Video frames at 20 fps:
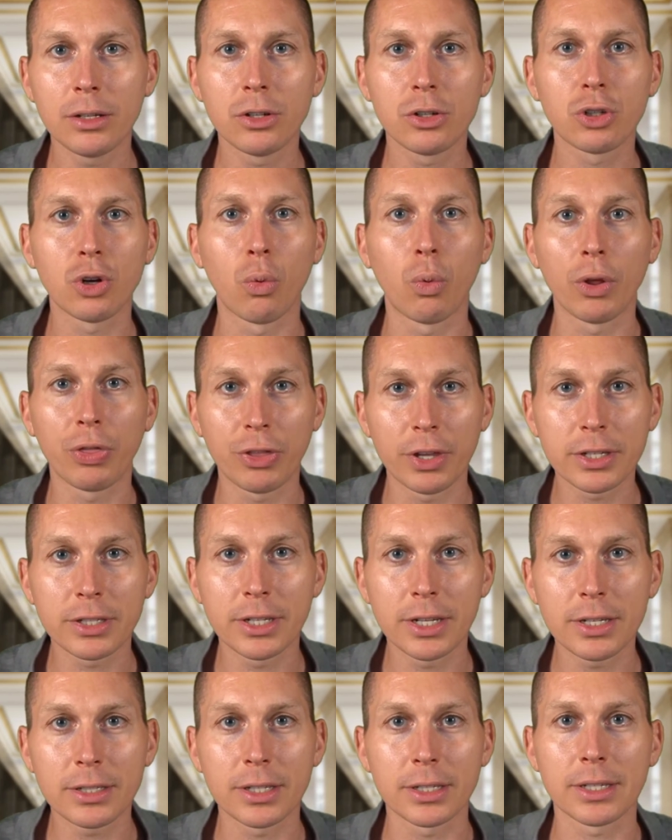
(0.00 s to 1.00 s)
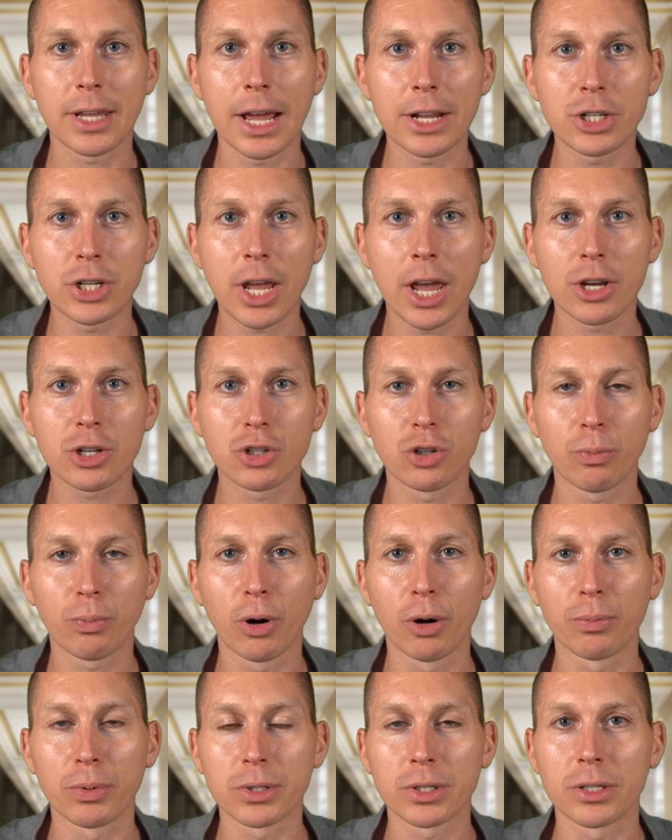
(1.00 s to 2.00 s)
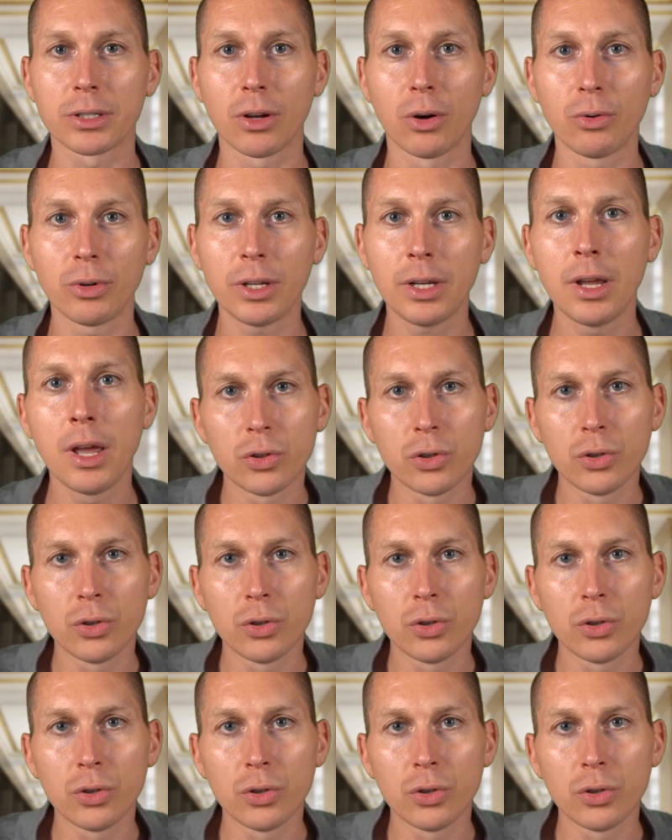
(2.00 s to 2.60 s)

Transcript: So what this is educational purposes only.